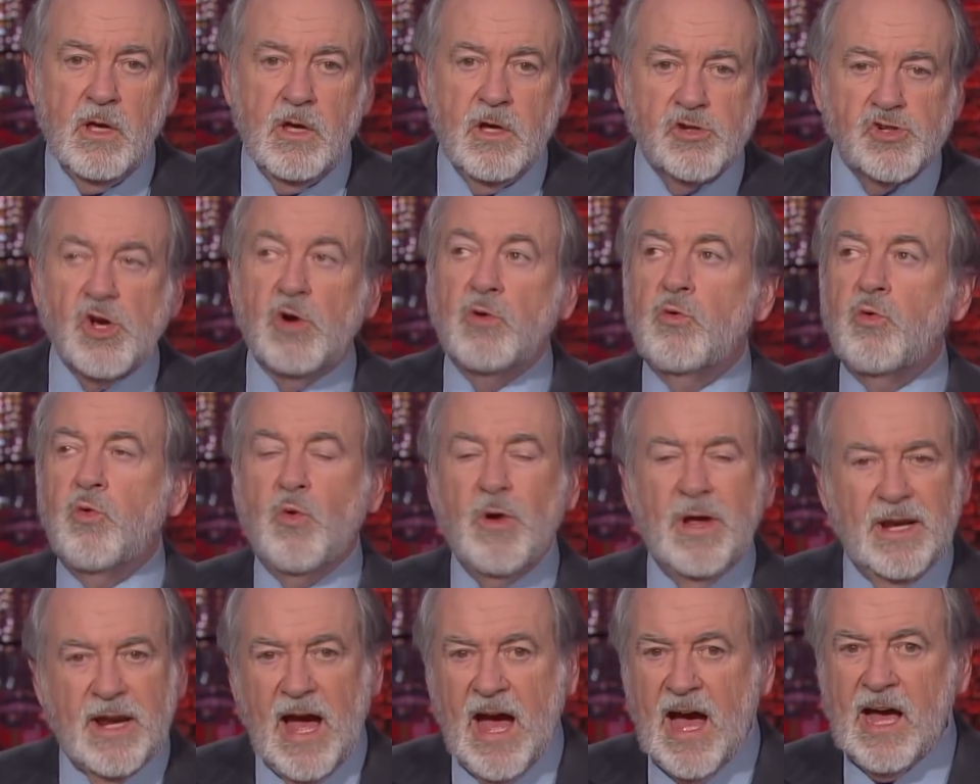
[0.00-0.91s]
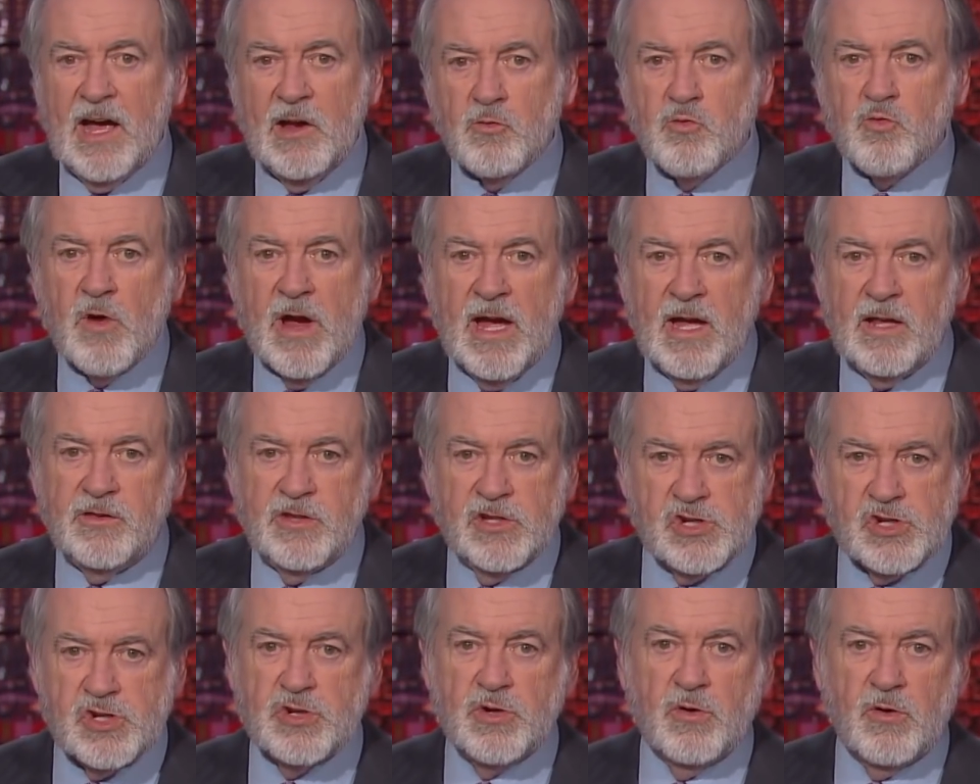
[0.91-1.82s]
So when I read
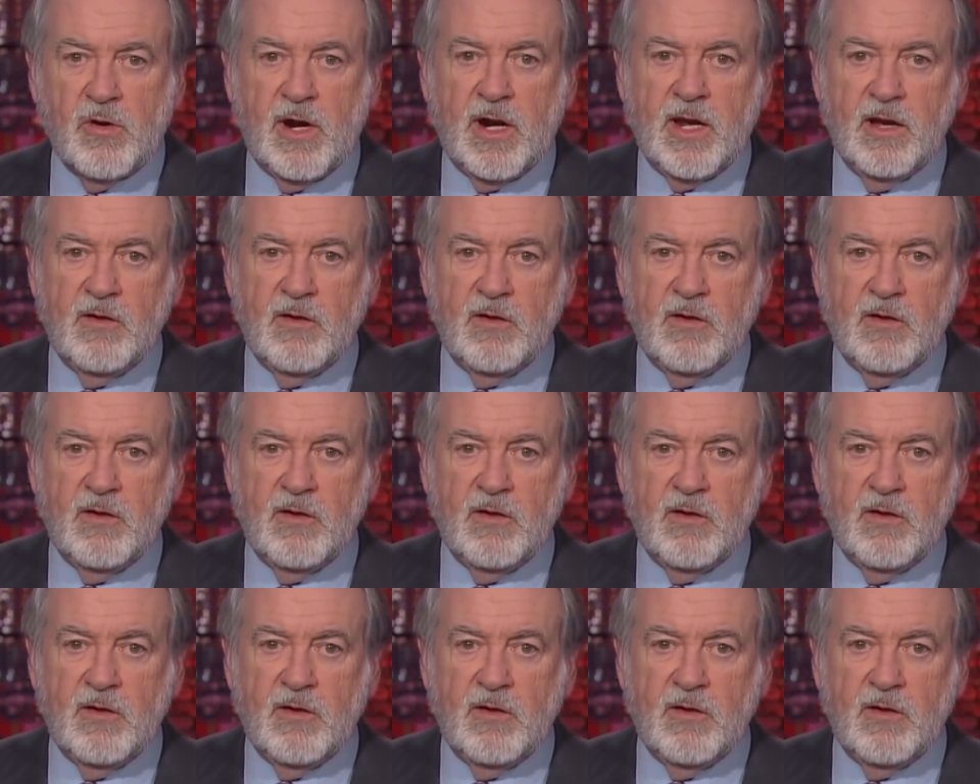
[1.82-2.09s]
the story